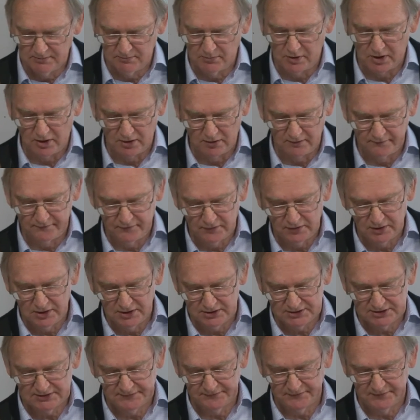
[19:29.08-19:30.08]
moral
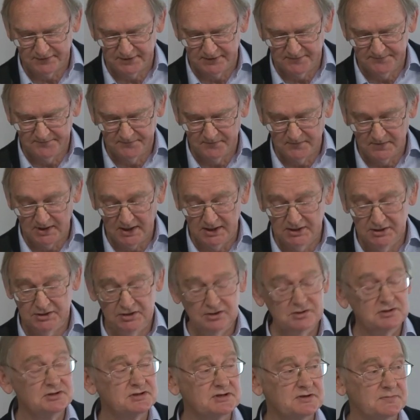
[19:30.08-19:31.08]
philosopher, and
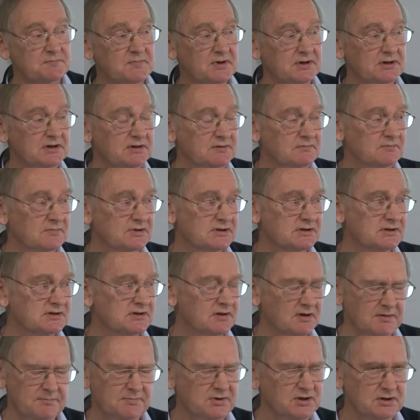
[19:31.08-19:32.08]
used Bean
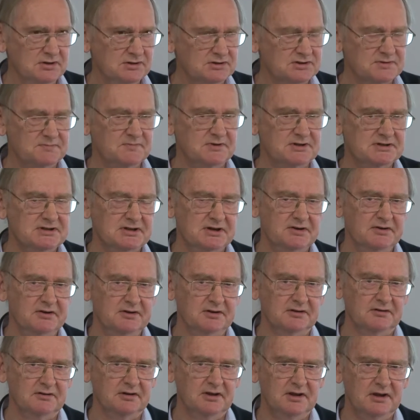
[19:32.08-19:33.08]
abused
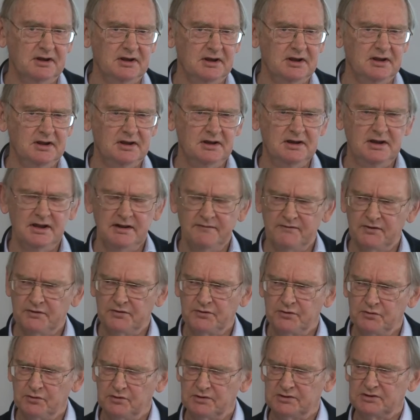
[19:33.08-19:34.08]
material never
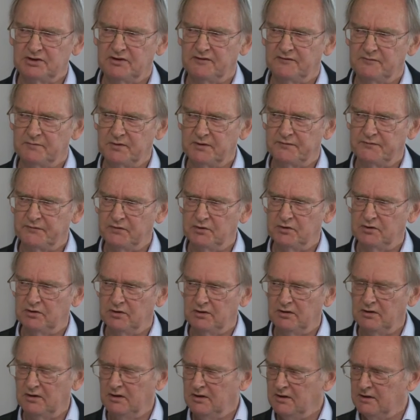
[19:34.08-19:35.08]
thought of
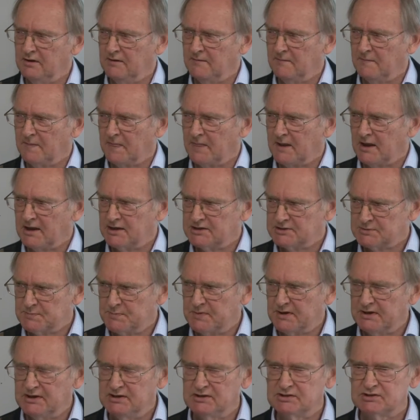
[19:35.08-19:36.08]
before as
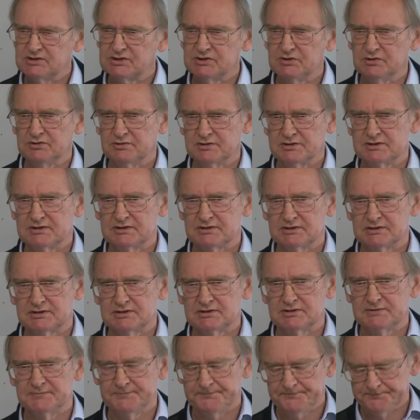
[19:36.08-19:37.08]
Bean
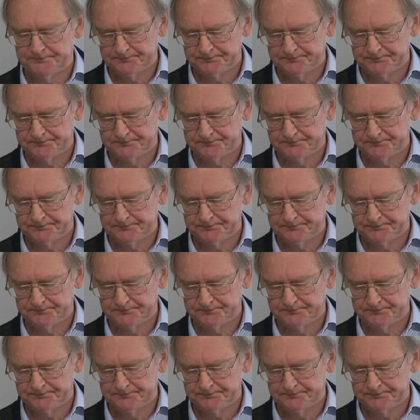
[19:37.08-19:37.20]
sources.